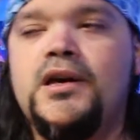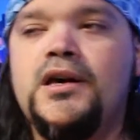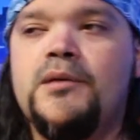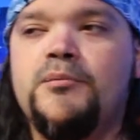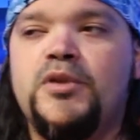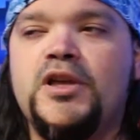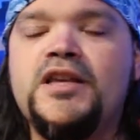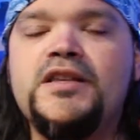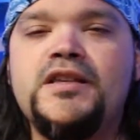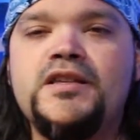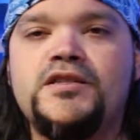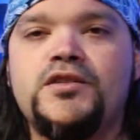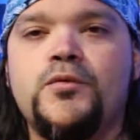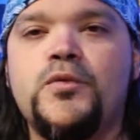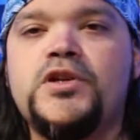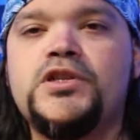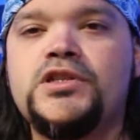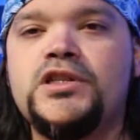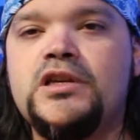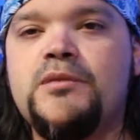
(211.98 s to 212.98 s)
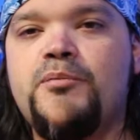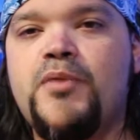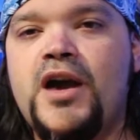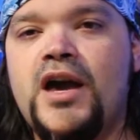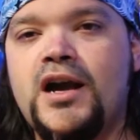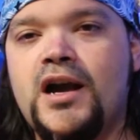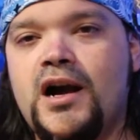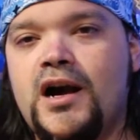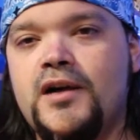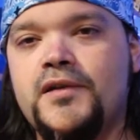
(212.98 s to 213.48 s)
Played this originally
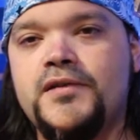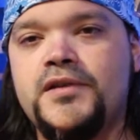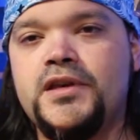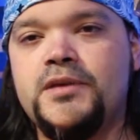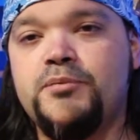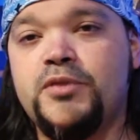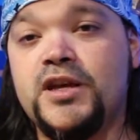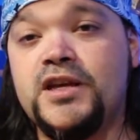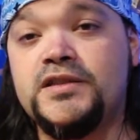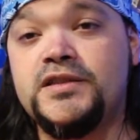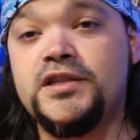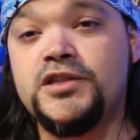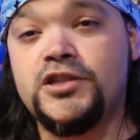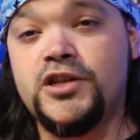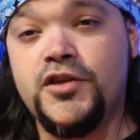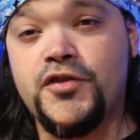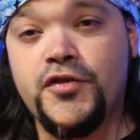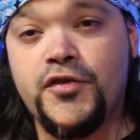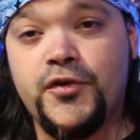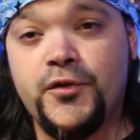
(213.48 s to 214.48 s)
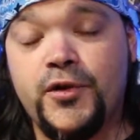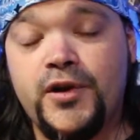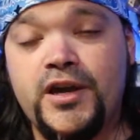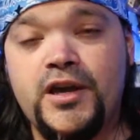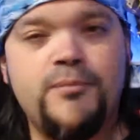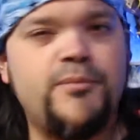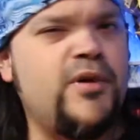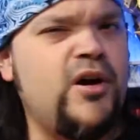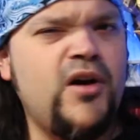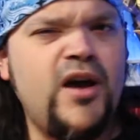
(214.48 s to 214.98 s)
back on the PlayStation
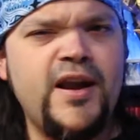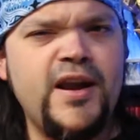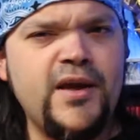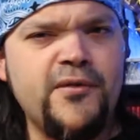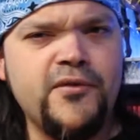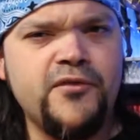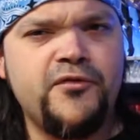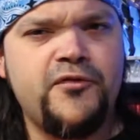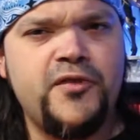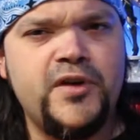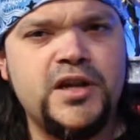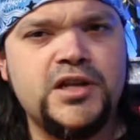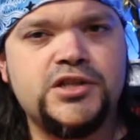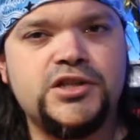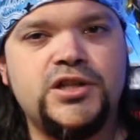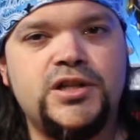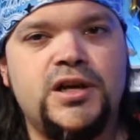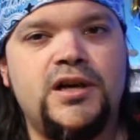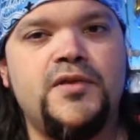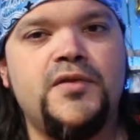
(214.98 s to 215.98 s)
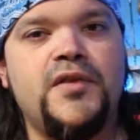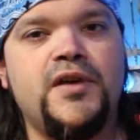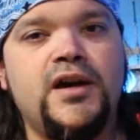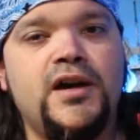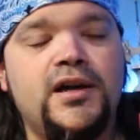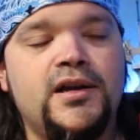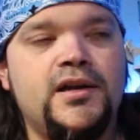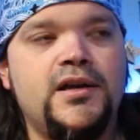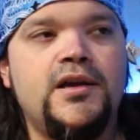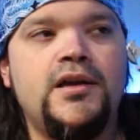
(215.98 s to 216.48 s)
3, but I never finished it on
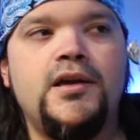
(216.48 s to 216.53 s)
that.